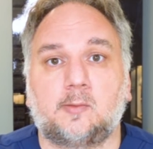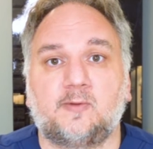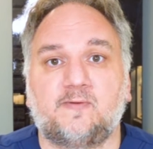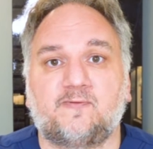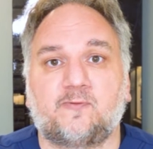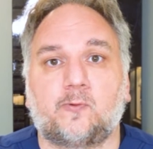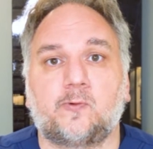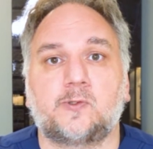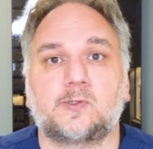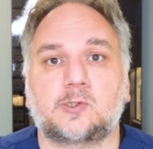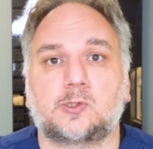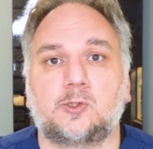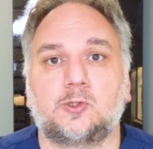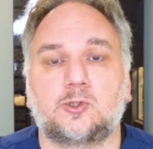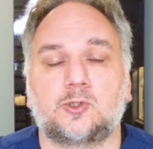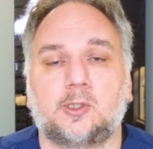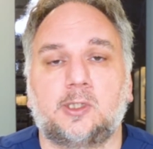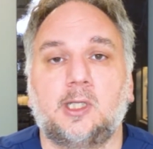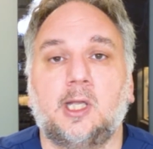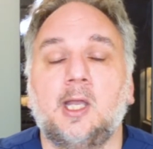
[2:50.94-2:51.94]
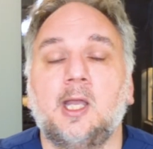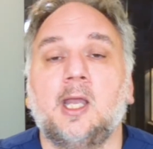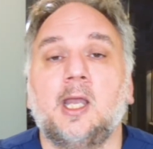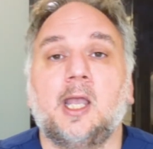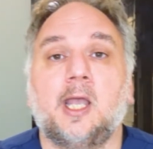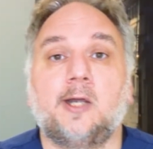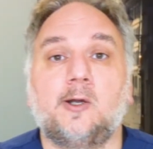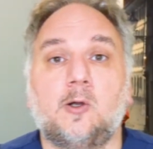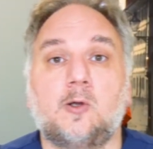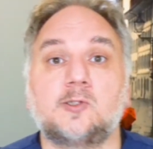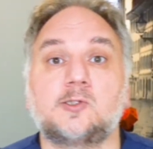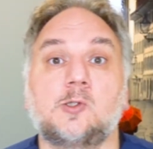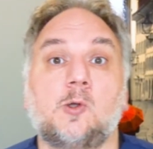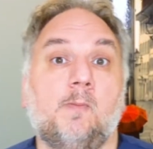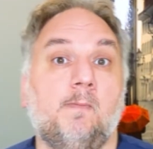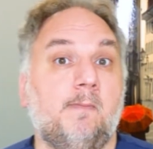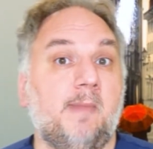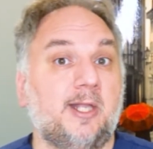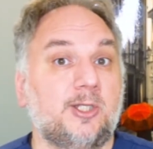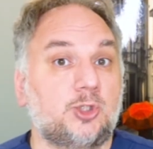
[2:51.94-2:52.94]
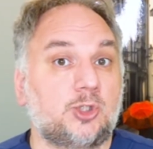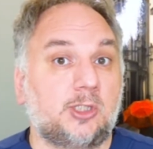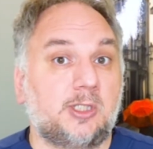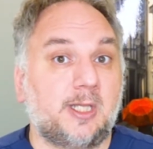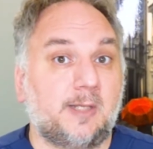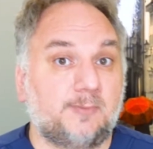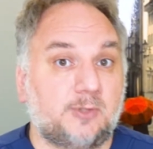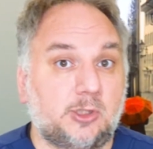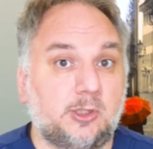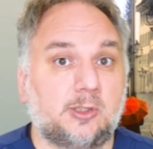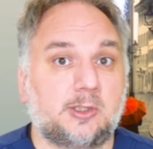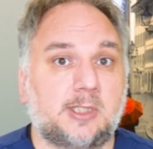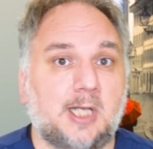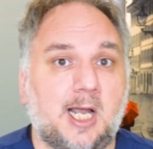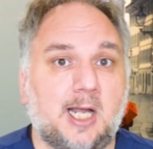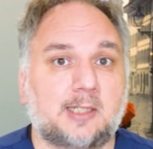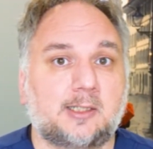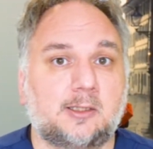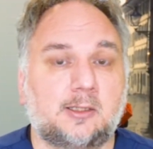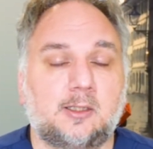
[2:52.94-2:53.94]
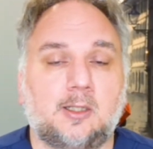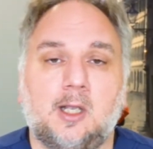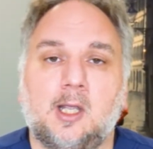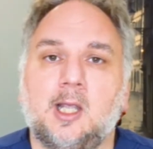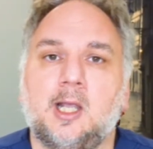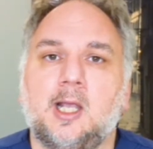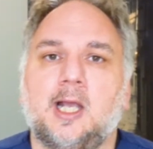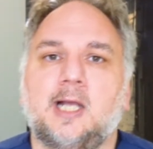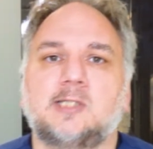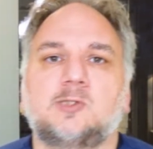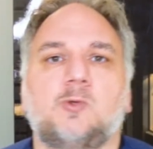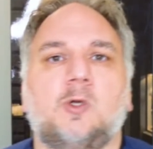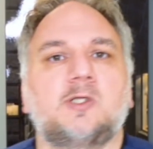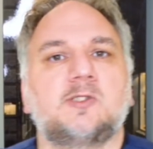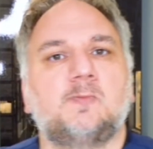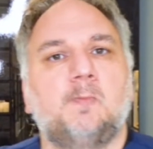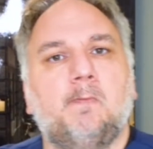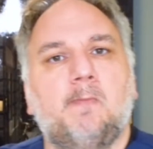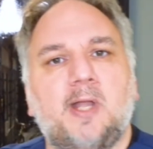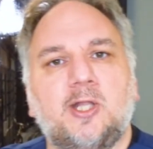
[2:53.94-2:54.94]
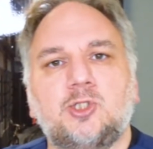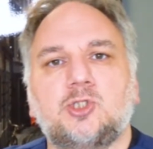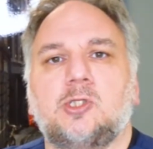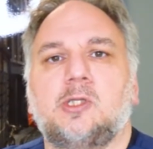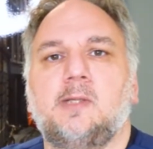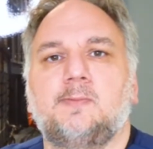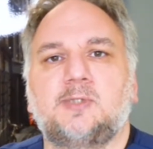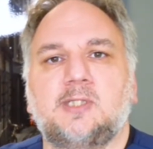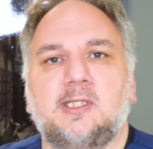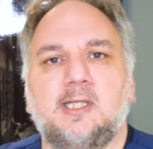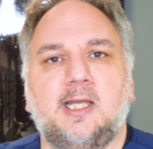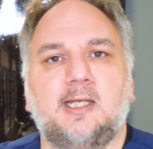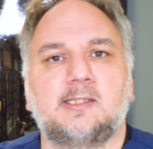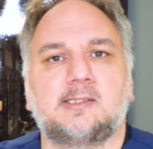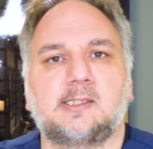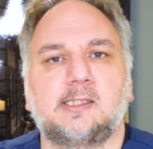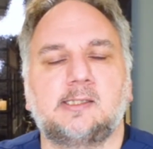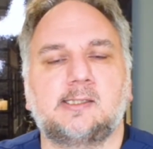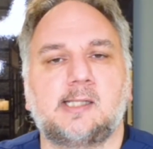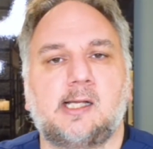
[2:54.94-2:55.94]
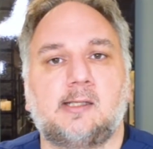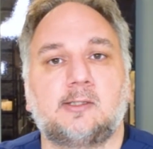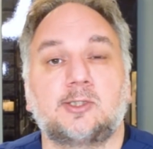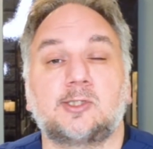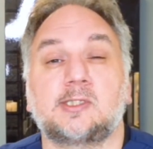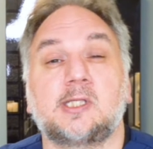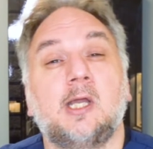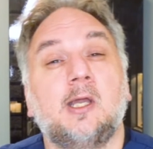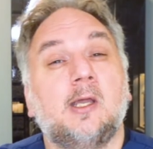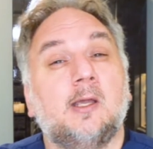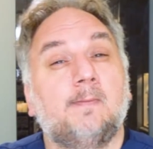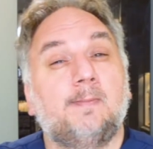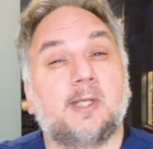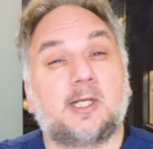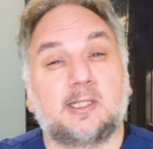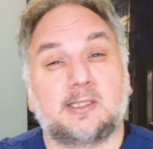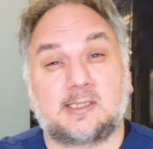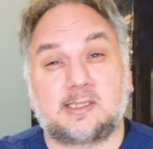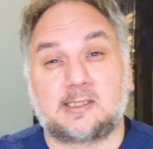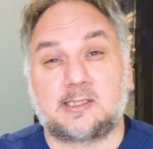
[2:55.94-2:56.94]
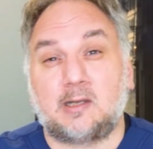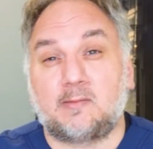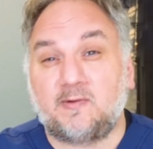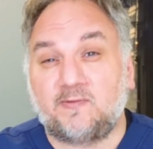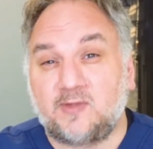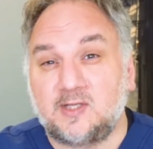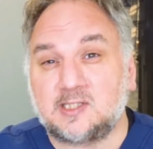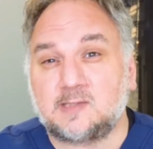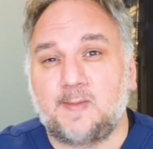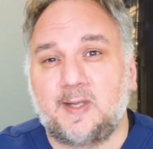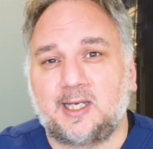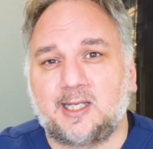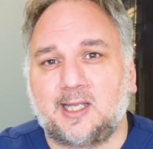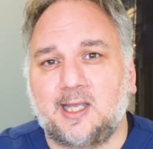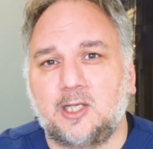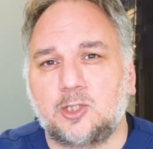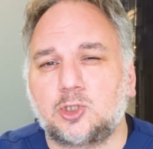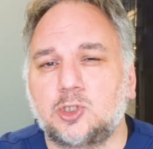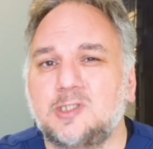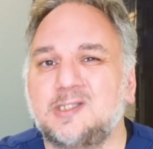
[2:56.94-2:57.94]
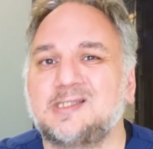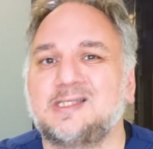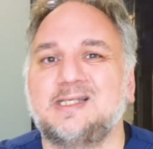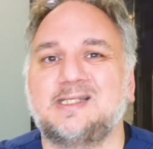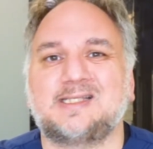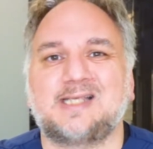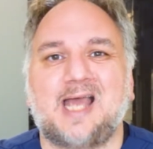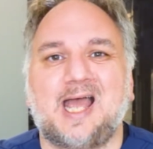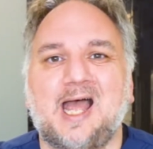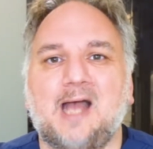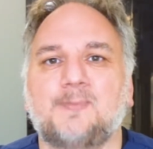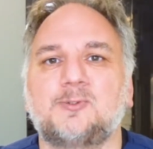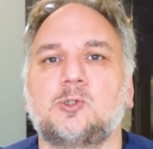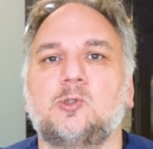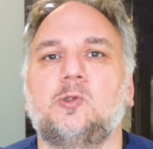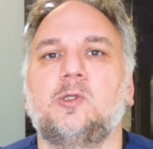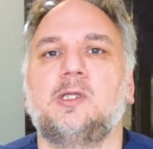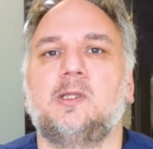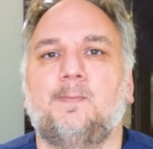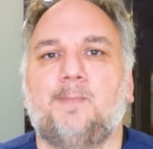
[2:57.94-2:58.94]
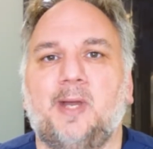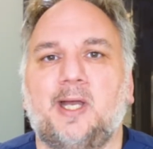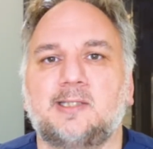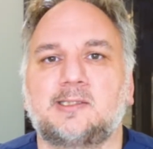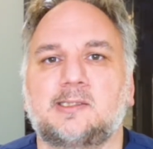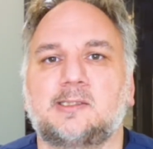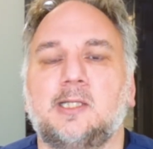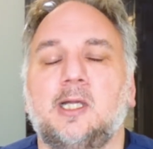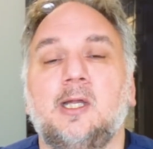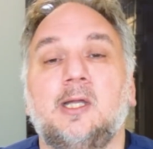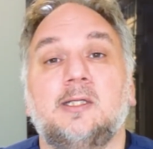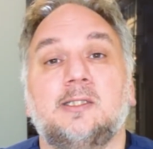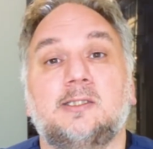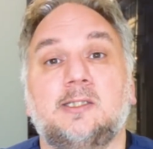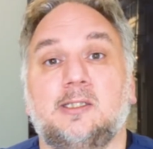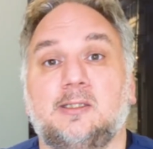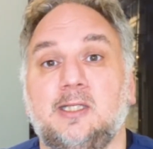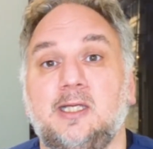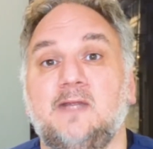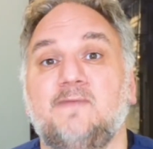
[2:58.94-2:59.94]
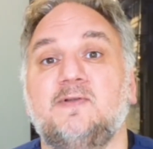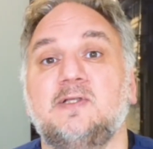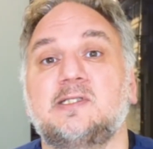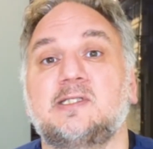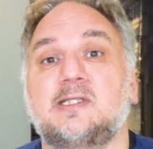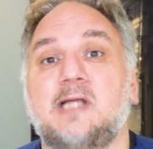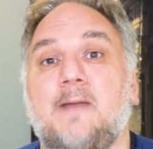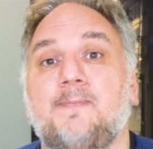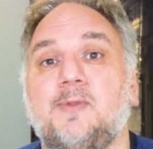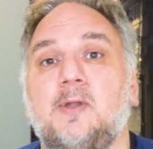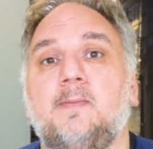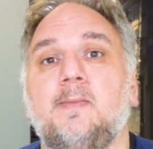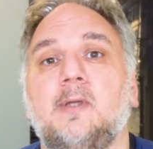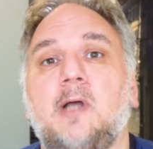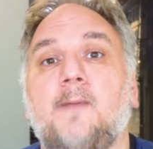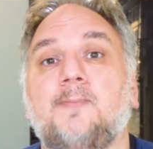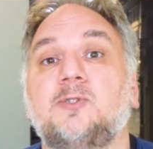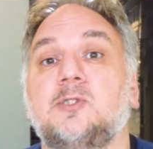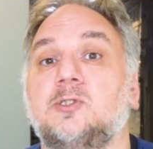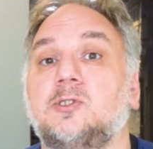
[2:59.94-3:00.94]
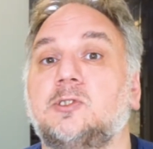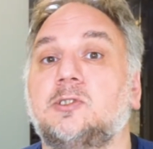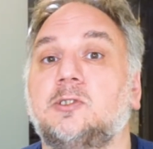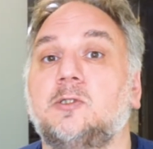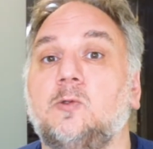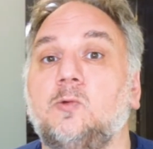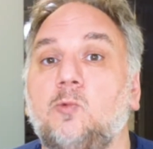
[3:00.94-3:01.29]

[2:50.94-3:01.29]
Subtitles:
before the surgery and also mention them to your doctor as well as mention them to the anesthesiologist, because some of these medications, it's absolutely the best to even stop them up to 2